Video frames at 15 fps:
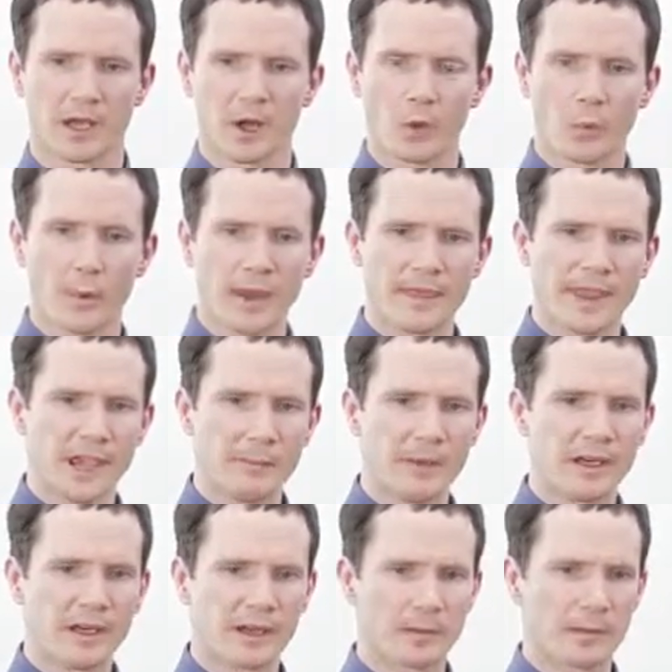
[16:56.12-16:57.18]
When they
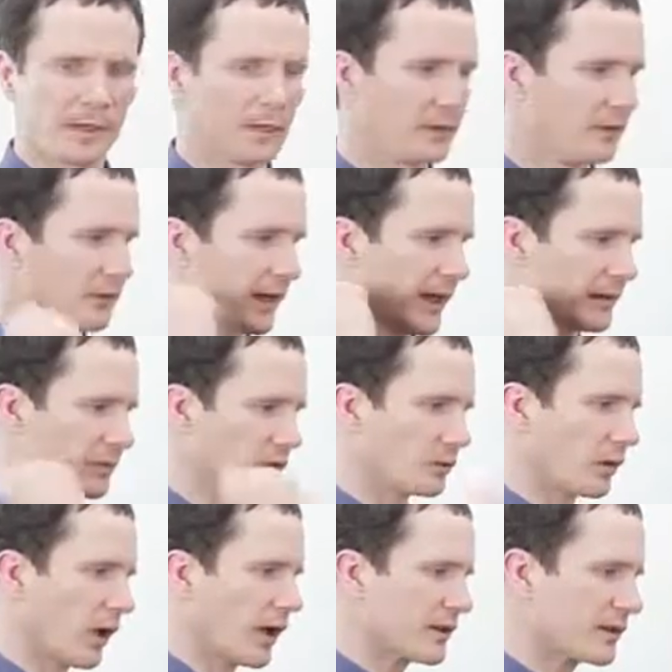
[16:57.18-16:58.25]
meet in the middle, they have to
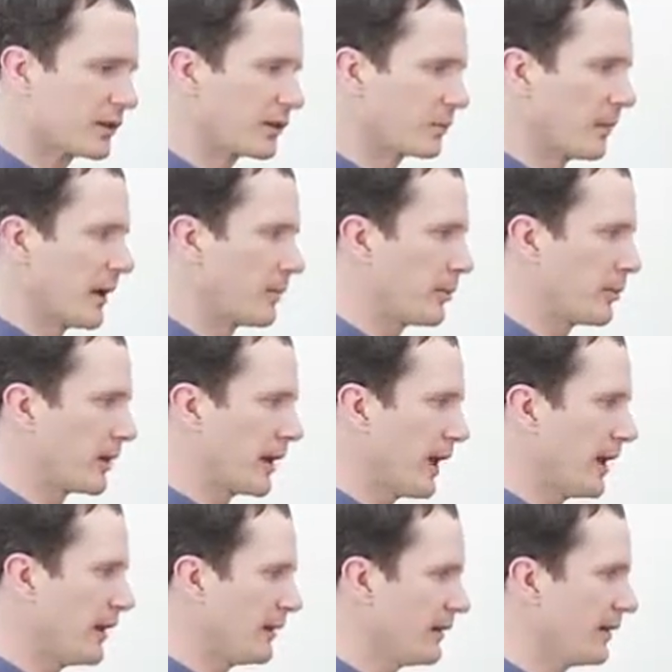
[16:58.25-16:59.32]
rock, scissors, paper
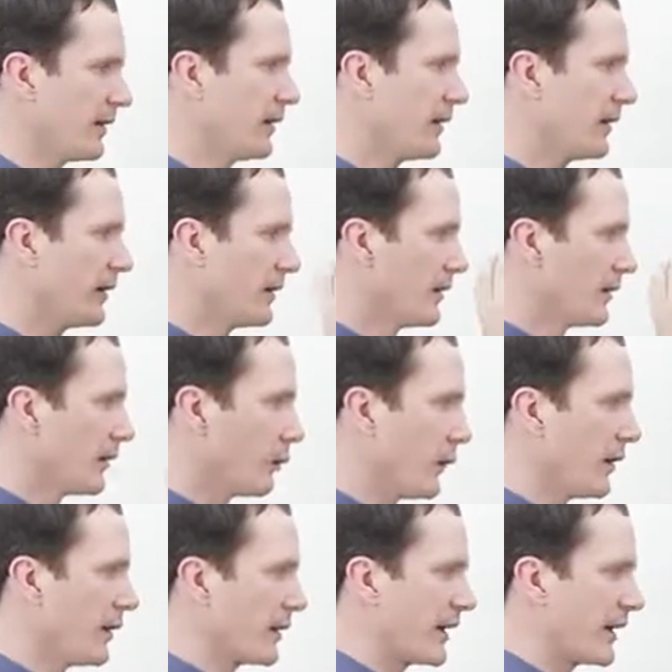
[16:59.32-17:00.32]
again. The winner